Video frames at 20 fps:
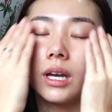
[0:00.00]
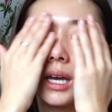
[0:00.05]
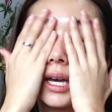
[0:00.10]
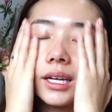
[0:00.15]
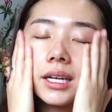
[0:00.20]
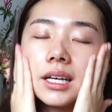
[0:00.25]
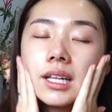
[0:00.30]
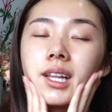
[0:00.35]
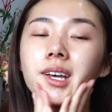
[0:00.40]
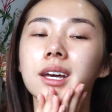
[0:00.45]

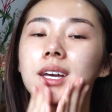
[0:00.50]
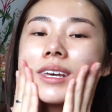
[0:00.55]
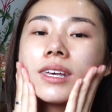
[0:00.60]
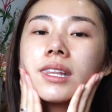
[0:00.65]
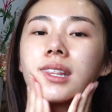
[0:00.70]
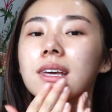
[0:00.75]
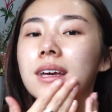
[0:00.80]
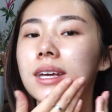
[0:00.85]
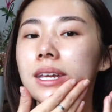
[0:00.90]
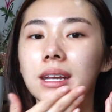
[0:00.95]
And I like
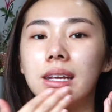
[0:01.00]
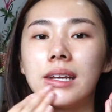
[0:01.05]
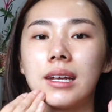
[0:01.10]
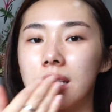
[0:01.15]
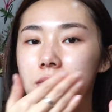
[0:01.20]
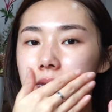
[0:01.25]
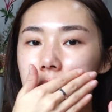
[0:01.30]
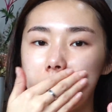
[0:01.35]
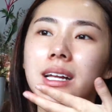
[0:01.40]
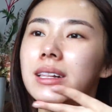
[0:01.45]
it that it
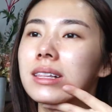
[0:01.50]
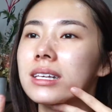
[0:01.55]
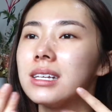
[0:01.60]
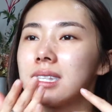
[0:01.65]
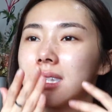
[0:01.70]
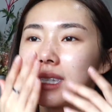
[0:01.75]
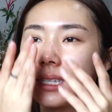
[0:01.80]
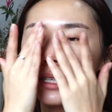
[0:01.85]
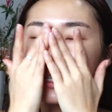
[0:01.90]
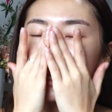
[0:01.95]
has a slightly
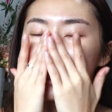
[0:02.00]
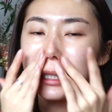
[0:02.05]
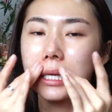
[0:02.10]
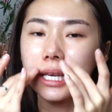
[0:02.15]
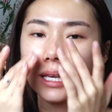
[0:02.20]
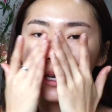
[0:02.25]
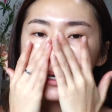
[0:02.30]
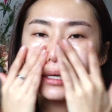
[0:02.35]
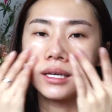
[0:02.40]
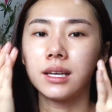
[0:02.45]

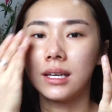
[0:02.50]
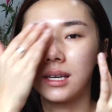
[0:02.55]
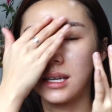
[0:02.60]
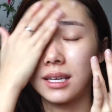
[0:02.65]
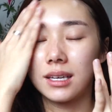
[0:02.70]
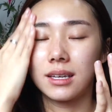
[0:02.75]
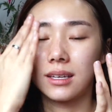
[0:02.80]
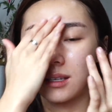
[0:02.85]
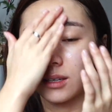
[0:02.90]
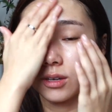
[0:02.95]
sticky
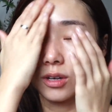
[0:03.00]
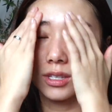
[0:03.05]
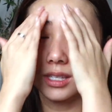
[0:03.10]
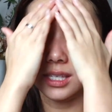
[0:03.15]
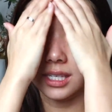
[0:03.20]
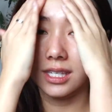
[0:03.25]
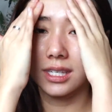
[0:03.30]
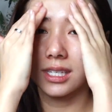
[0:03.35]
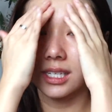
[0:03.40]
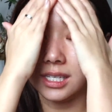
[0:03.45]

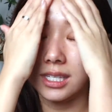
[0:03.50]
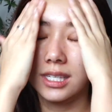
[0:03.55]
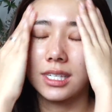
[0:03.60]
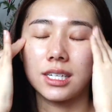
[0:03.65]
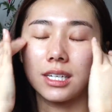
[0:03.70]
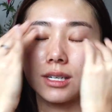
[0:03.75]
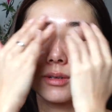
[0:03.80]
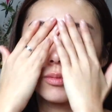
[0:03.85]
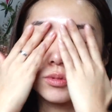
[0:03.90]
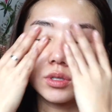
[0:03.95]

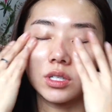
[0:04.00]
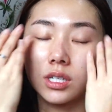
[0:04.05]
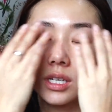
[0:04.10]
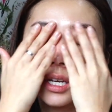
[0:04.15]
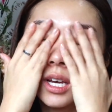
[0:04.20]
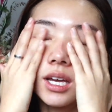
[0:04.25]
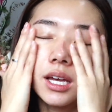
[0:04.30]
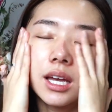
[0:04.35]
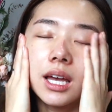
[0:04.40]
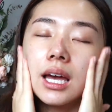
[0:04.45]
consistency, which
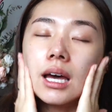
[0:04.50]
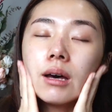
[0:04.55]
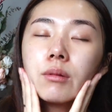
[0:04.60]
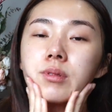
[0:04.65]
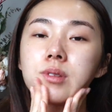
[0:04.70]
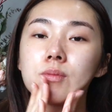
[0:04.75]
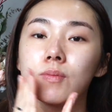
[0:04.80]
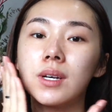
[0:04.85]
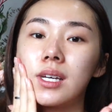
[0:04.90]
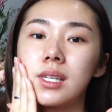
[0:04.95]

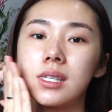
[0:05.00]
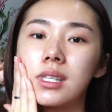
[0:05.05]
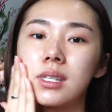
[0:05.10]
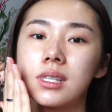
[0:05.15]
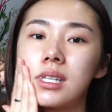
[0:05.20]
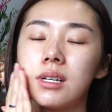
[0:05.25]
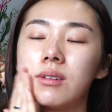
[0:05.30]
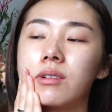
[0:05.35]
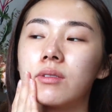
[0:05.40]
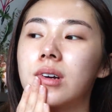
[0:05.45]
helps my
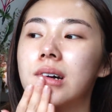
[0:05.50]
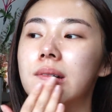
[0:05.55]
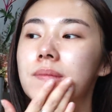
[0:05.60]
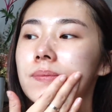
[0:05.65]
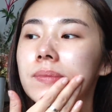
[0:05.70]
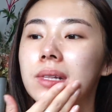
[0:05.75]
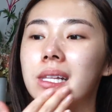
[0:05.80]
serum